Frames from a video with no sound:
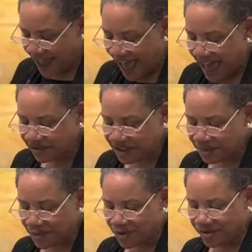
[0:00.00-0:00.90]
I
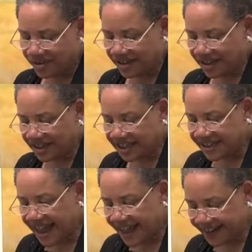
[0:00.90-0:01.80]
was born La
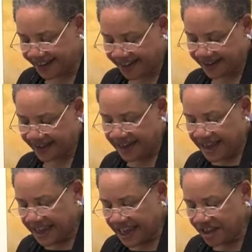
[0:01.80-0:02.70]
Donna.
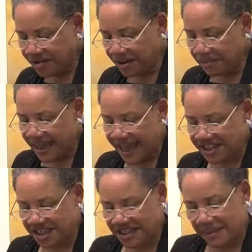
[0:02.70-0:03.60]
Can you
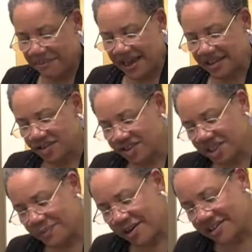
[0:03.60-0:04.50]
imagine that my little
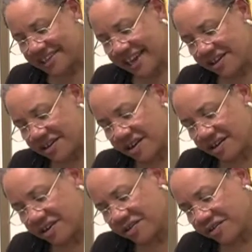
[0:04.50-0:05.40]
small town
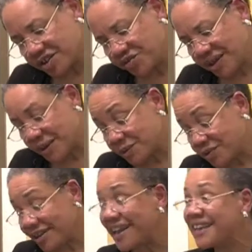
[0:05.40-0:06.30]
colored girl
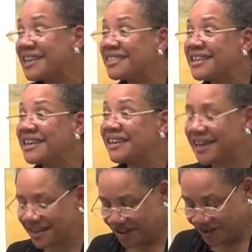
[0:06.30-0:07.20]
dreams were anything
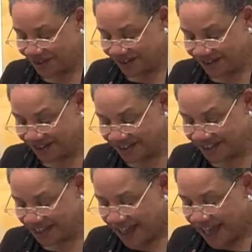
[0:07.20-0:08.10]
like
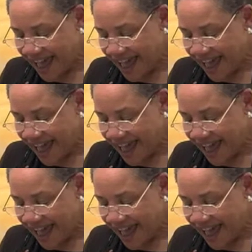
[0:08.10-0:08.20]
yours?